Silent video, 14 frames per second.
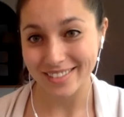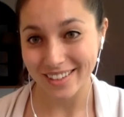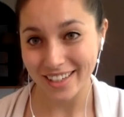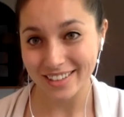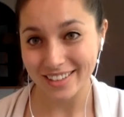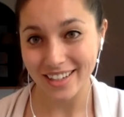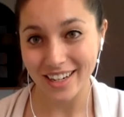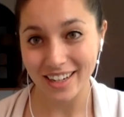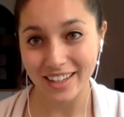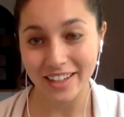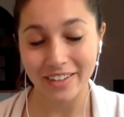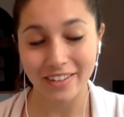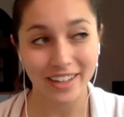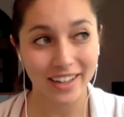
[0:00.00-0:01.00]

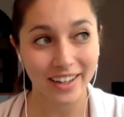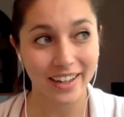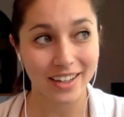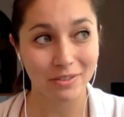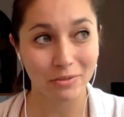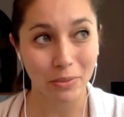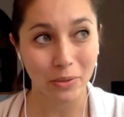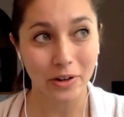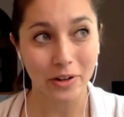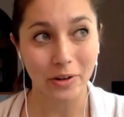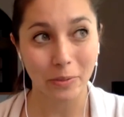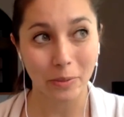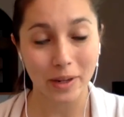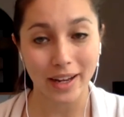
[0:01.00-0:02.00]
Exactly. You can get
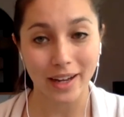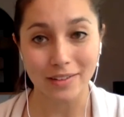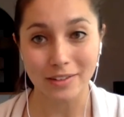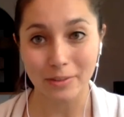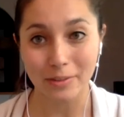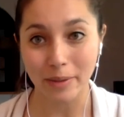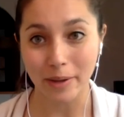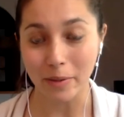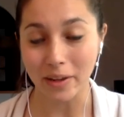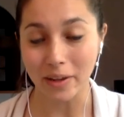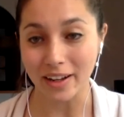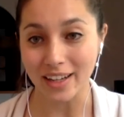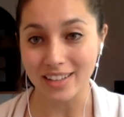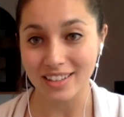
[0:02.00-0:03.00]
work without
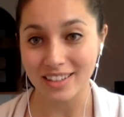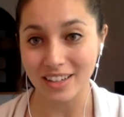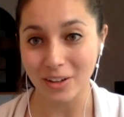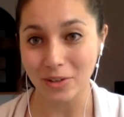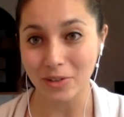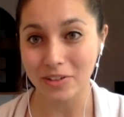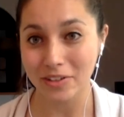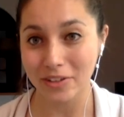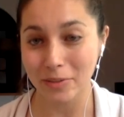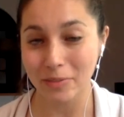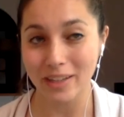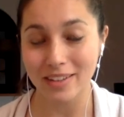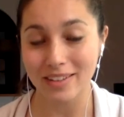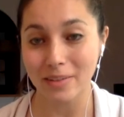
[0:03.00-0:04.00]
spamming, and actually long
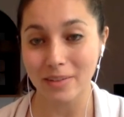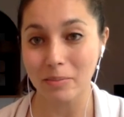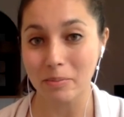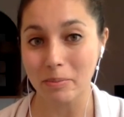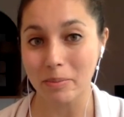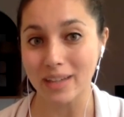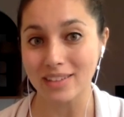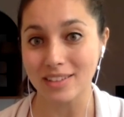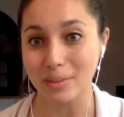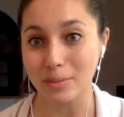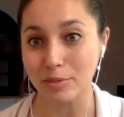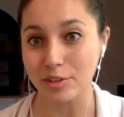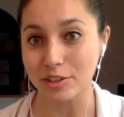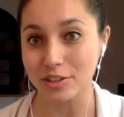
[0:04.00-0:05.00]
term, that's the best
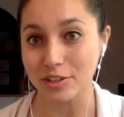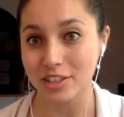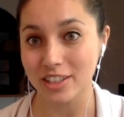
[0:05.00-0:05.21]
approach.